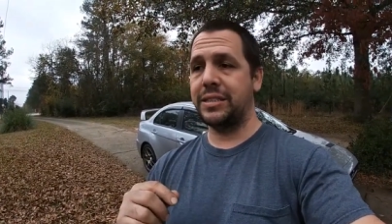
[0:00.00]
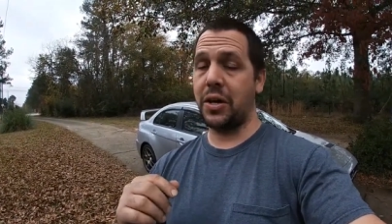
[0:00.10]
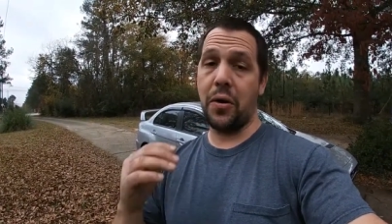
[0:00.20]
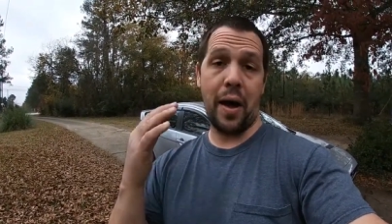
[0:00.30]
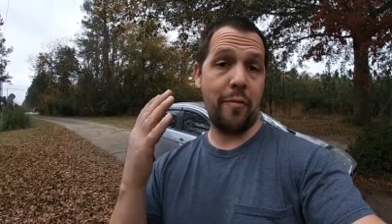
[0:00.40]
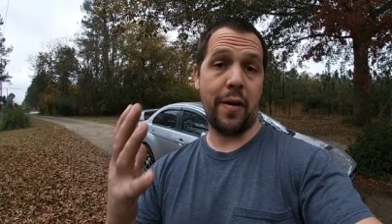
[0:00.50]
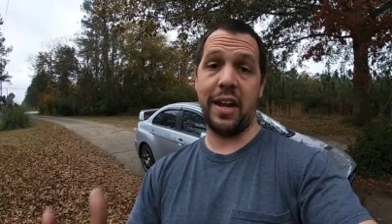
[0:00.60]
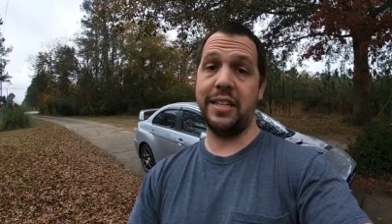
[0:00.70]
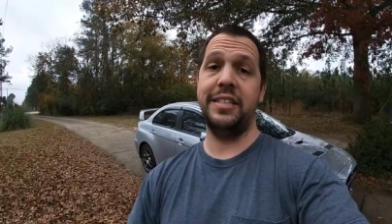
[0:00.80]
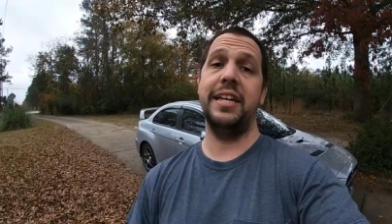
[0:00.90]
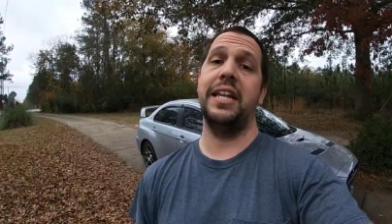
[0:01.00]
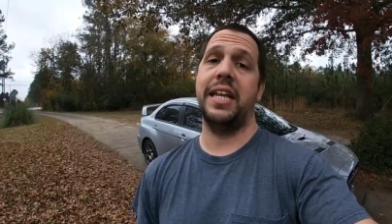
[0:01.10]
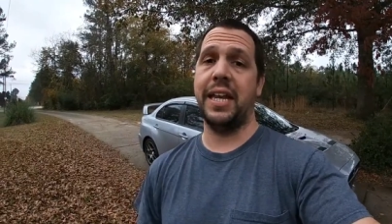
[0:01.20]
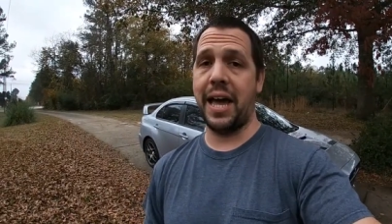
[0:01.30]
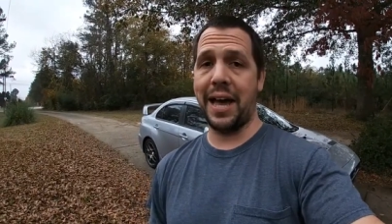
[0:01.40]
So I finally did
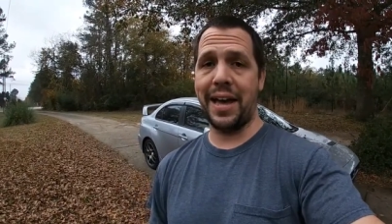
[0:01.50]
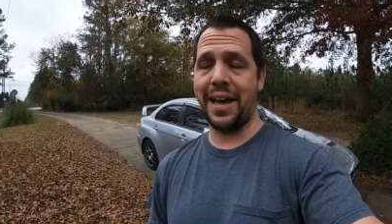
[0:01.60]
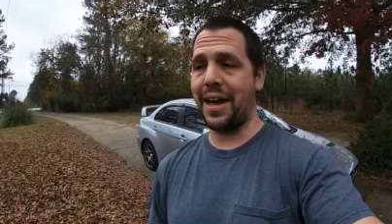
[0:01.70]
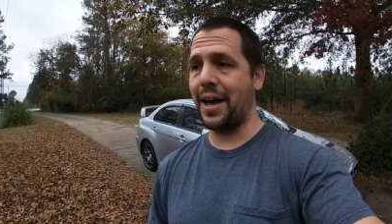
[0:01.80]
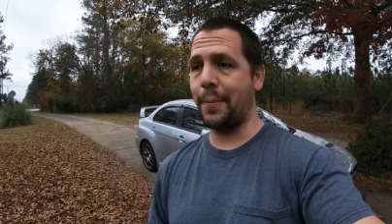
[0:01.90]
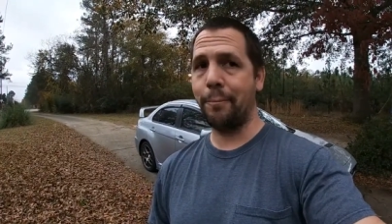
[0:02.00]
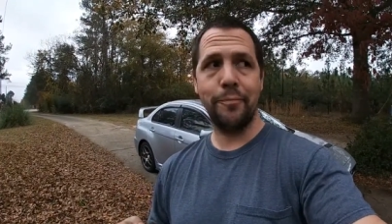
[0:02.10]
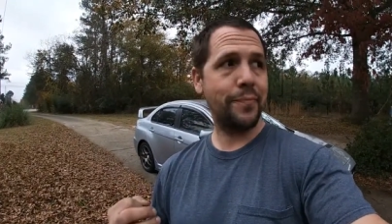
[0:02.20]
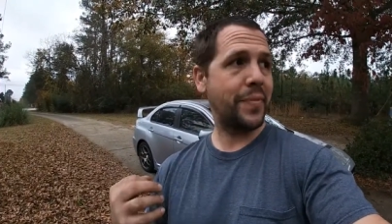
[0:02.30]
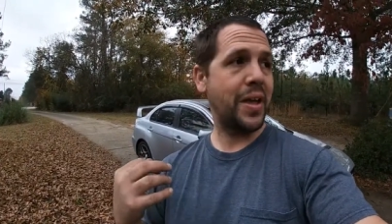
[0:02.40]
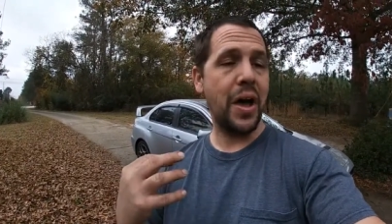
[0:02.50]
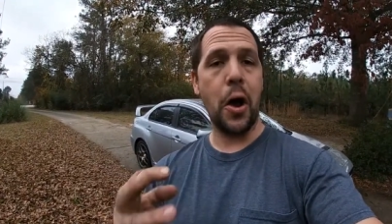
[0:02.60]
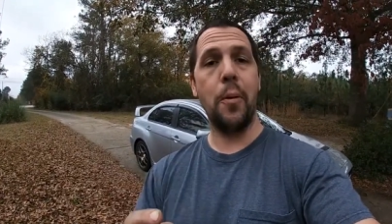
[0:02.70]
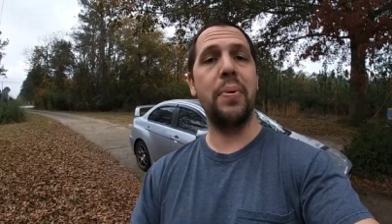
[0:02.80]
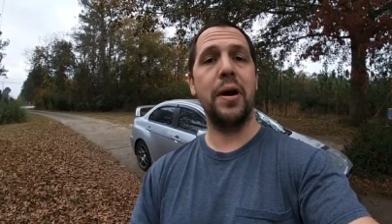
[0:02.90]
it. I, I
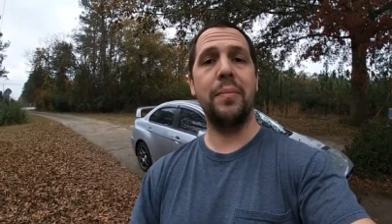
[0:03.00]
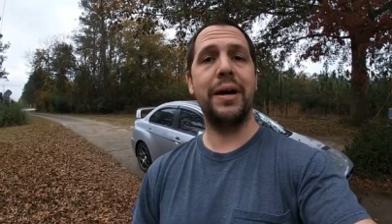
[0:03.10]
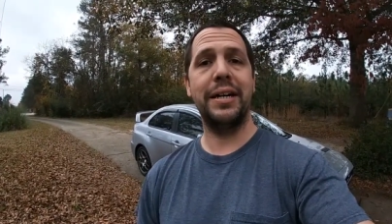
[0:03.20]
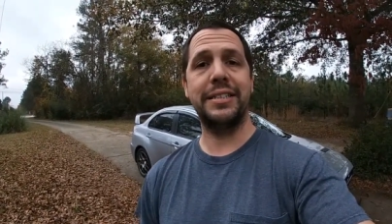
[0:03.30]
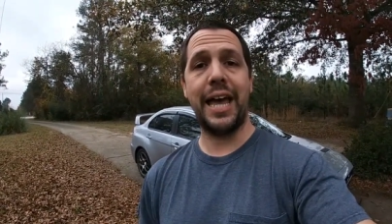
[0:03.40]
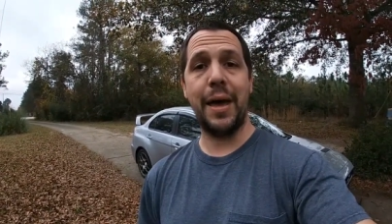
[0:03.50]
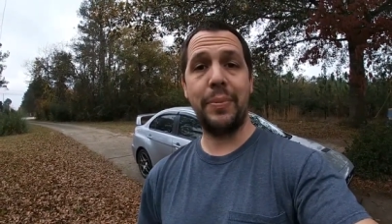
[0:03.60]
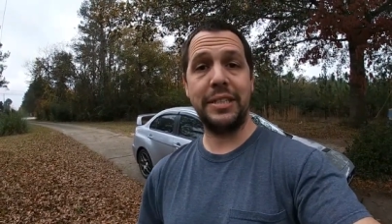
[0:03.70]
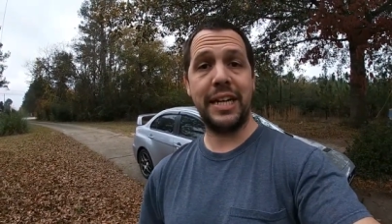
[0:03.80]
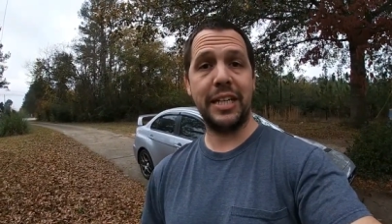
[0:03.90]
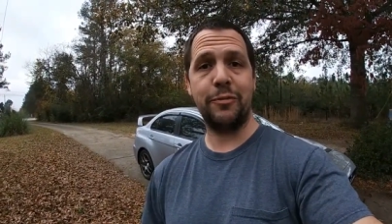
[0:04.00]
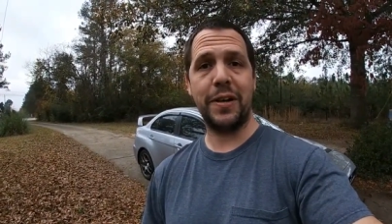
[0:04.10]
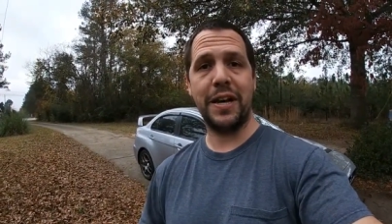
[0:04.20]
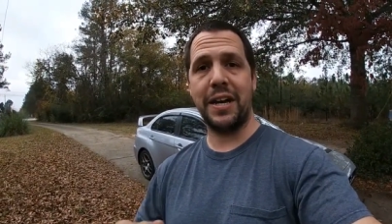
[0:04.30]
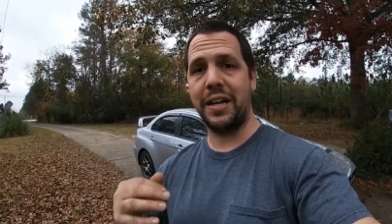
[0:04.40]
hope everybody's happy,
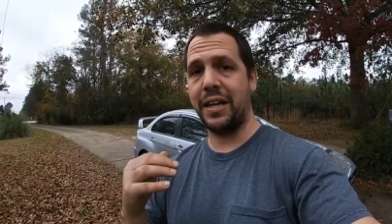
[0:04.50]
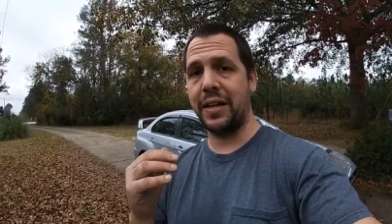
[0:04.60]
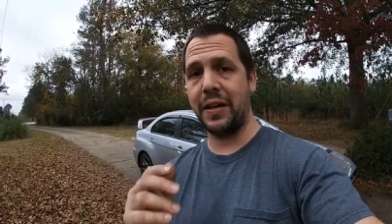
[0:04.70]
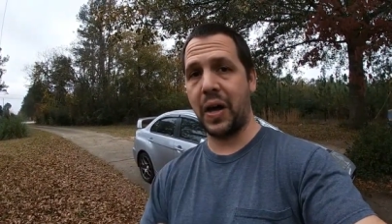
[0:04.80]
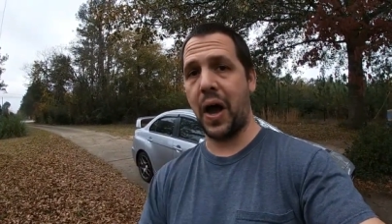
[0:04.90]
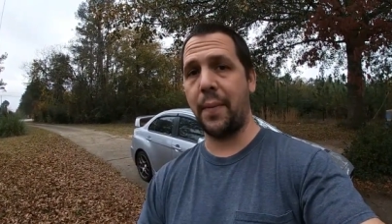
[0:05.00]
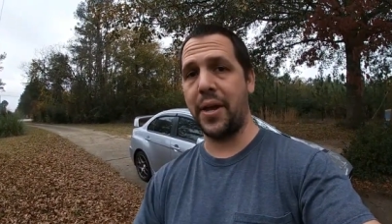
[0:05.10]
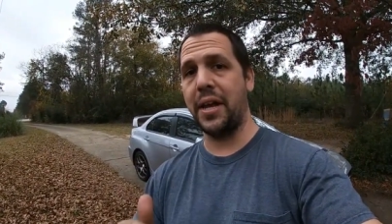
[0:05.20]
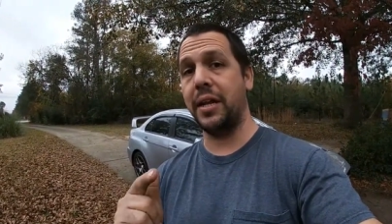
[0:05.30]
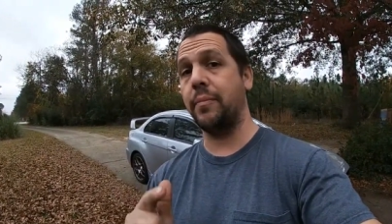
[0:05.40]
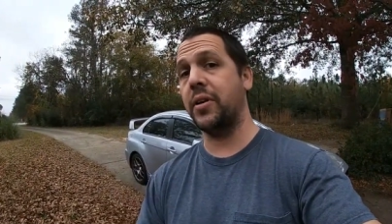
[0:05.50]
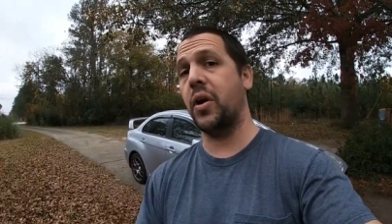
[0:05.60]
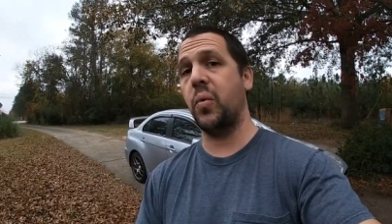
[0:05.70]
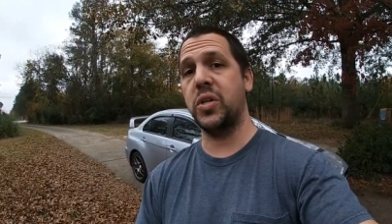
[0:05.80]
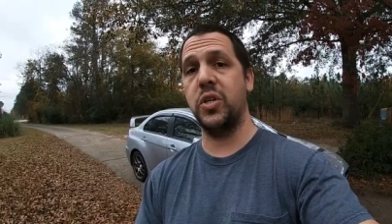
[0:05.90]
satisfied. Comment, let me
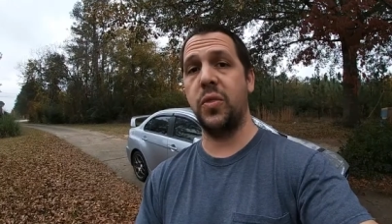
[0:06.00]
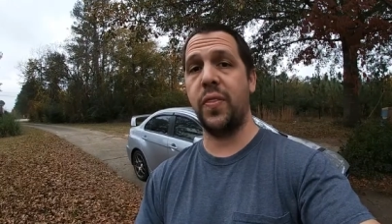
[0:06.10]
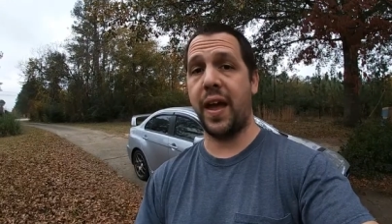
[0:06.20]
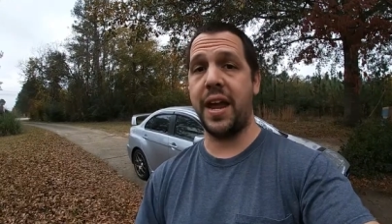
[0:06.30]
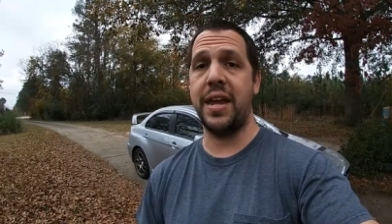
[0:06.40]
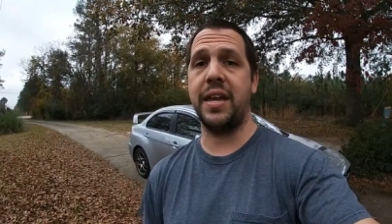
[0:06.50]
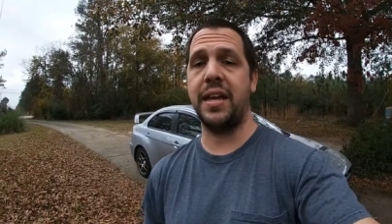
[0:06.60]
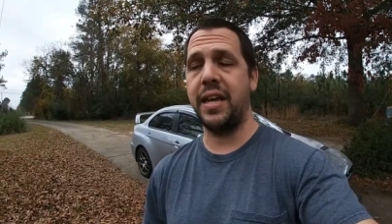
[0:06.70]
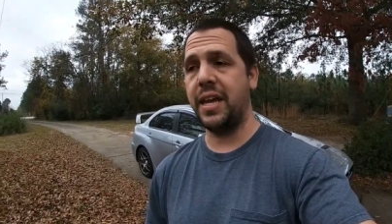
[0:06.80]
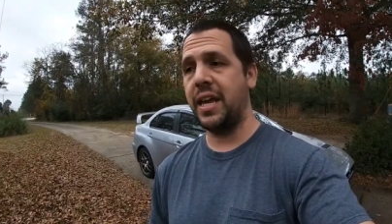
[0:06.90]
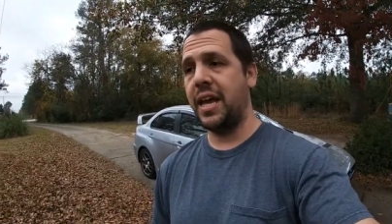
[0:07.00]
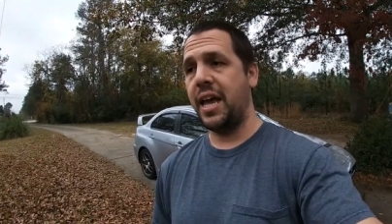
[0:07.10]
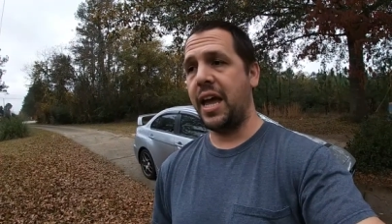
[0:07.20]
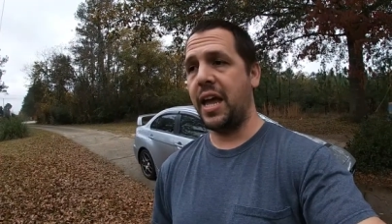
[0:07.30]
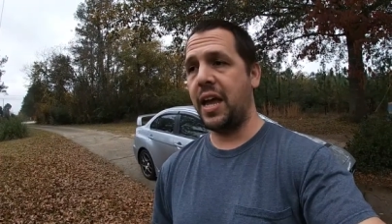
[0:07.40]
know what you think.
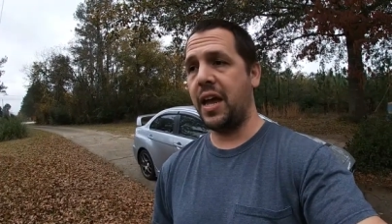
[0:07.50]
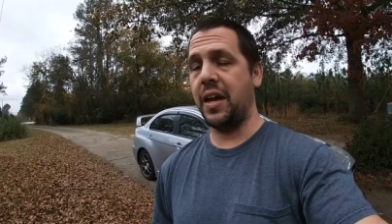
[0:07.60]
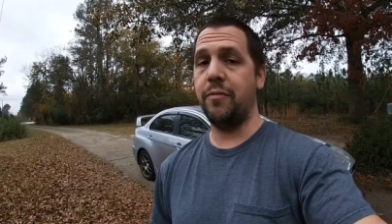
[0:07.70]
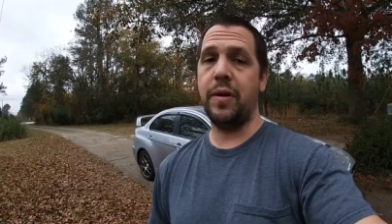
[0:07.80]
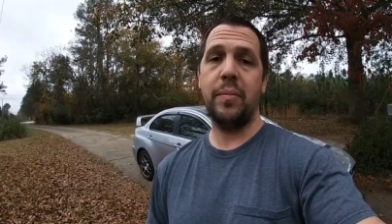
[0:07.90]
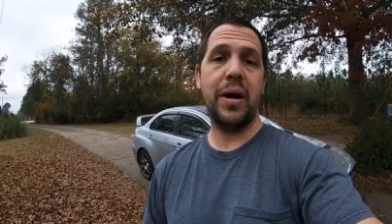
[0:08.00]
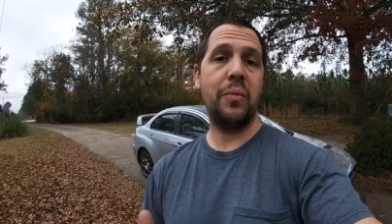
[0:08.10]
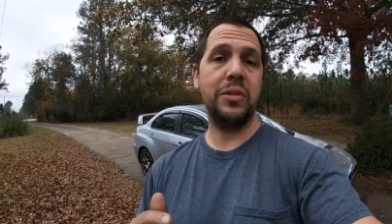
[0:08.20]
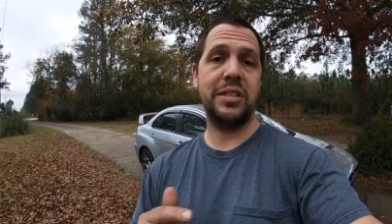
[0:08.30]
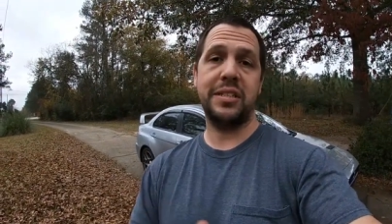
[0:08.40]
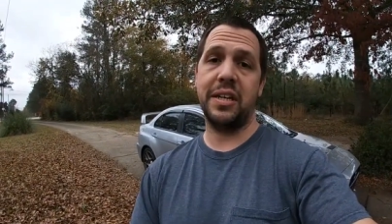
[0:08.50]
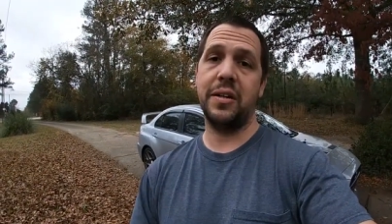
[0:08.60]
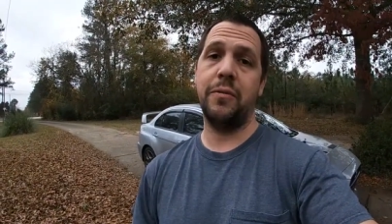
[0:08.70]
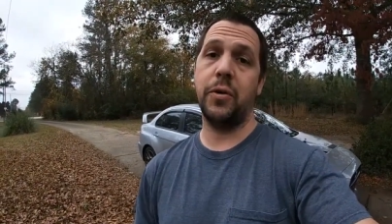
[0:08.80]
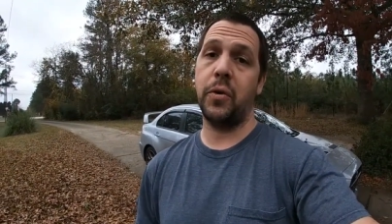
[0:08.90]
And if anybody wants to
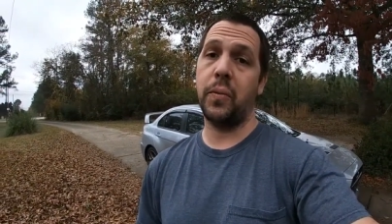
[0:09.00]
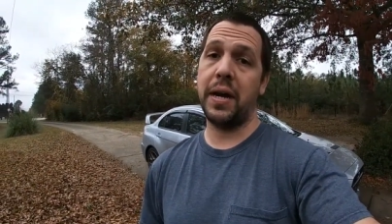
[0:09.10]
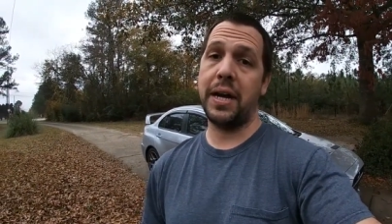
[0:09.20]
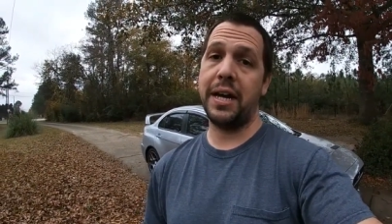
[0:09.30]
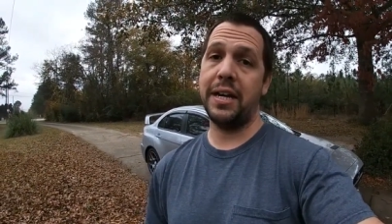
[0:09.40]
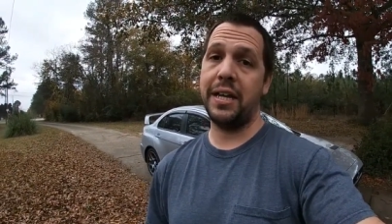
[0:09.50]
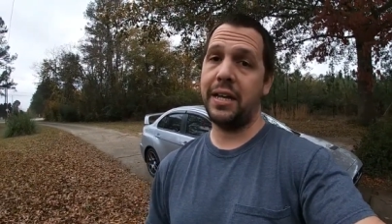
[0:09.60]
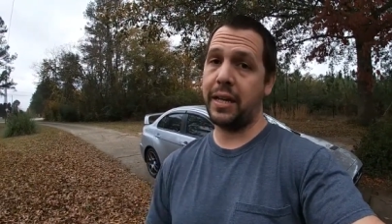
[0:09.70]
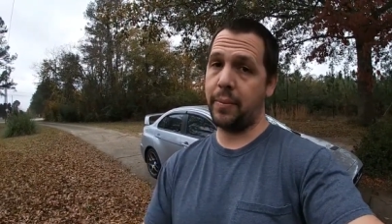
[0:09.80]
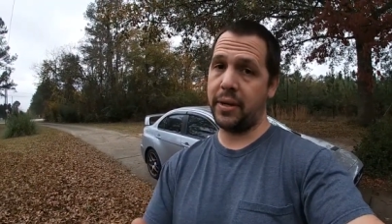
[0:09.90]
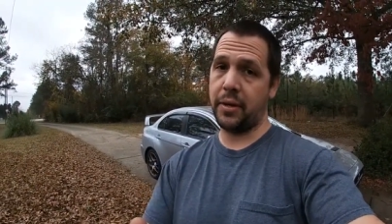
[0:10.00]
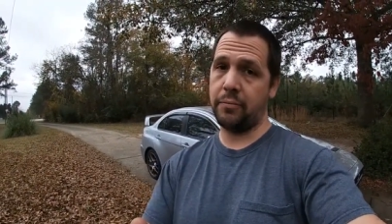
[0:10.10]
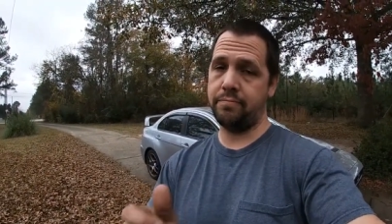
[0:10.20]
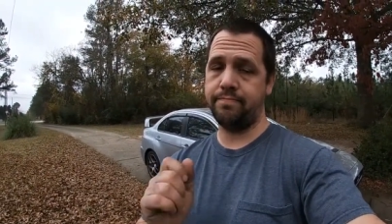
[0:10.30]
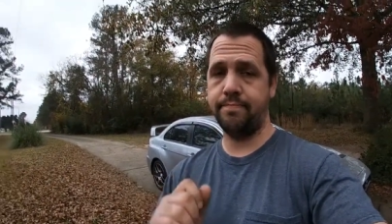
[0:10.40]
take over for a ride, let me
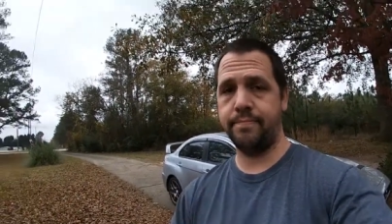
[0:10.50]
know.